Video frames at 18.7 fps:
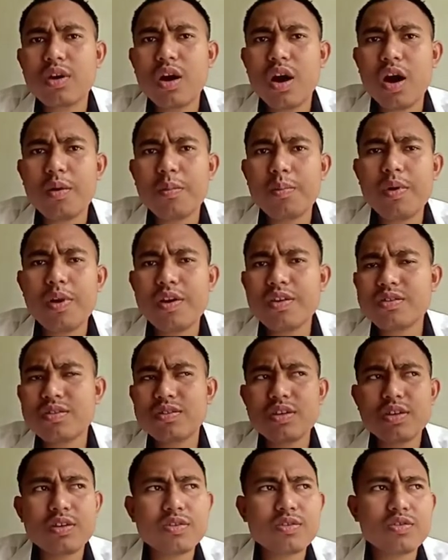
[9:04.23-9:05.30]
are
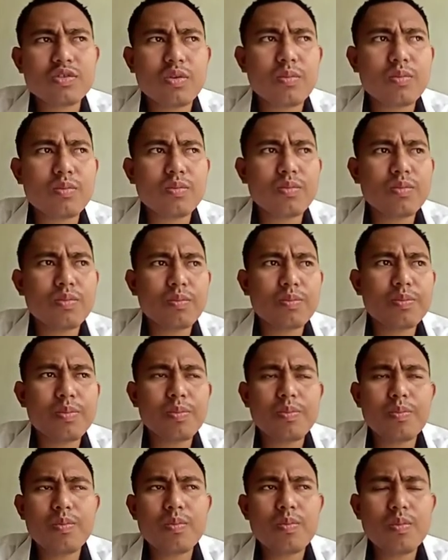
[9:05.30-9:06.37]
placed in some
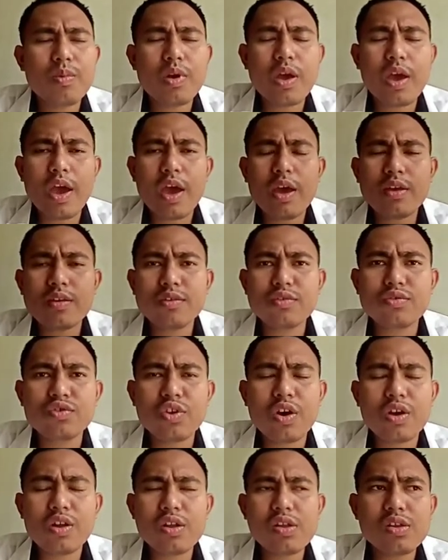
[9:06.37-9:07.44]

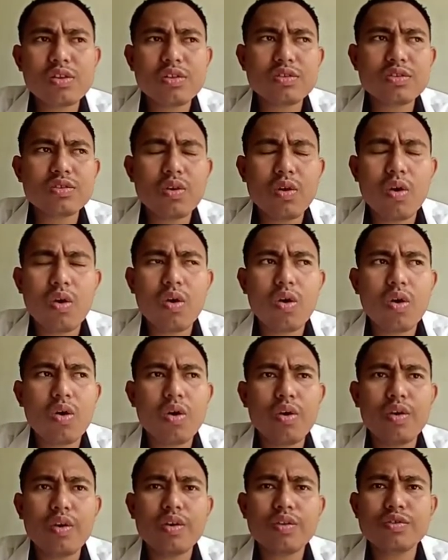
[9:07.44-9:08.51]
jungles
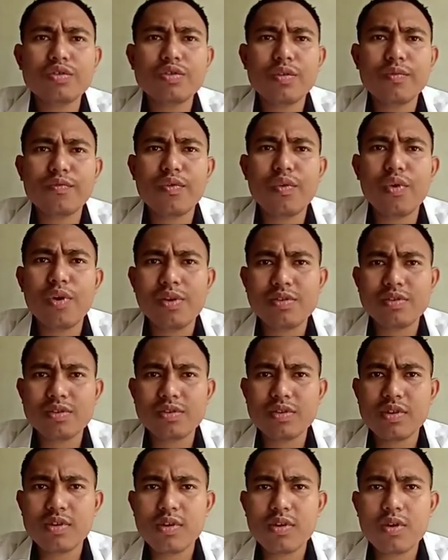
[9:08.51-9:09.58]
or in some forest,
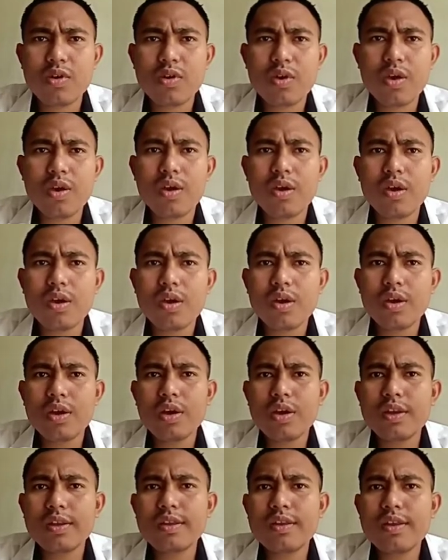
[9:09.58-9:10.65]
okay,
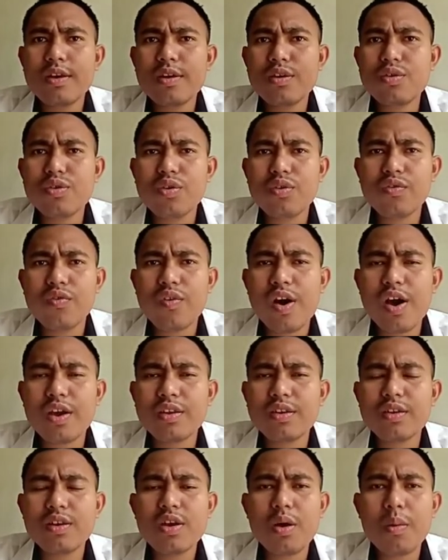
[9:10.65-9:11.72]
in there you'll
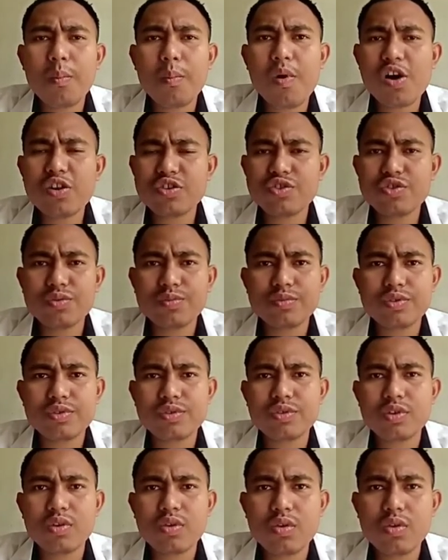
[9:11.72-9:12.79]
find
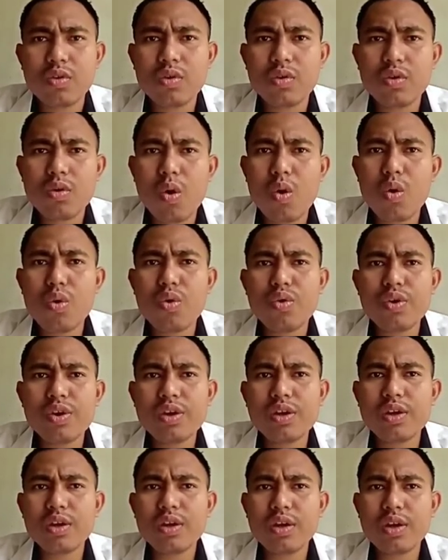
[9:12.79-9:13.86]
mushrooms
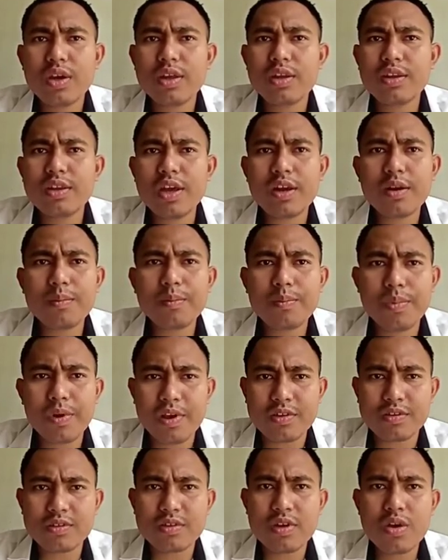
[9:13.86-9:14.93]
occurring in that
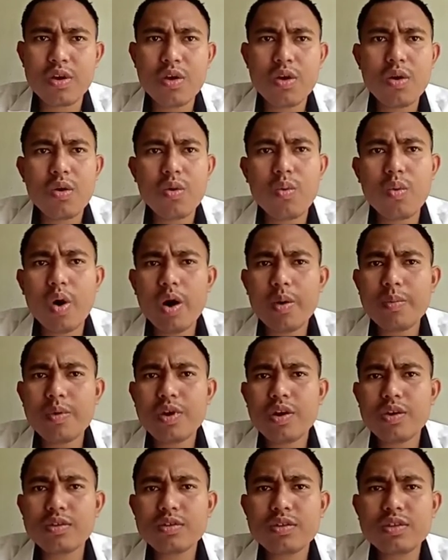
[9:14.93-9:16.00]
place. Why?
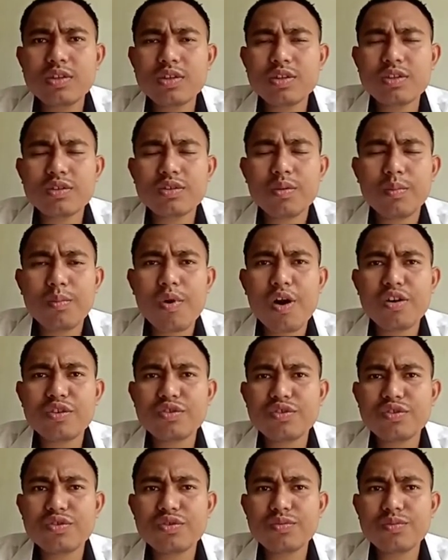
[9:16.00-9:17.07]
Because these
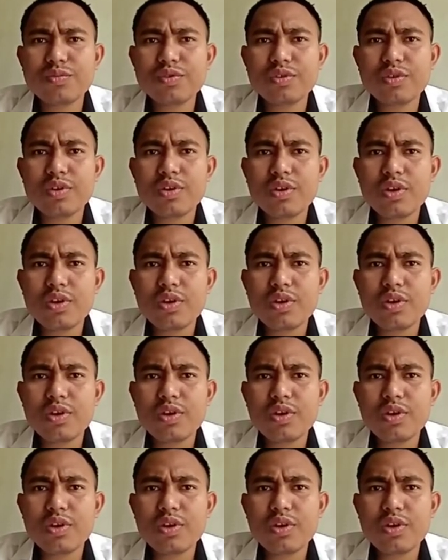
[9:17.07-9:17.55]
mushrooms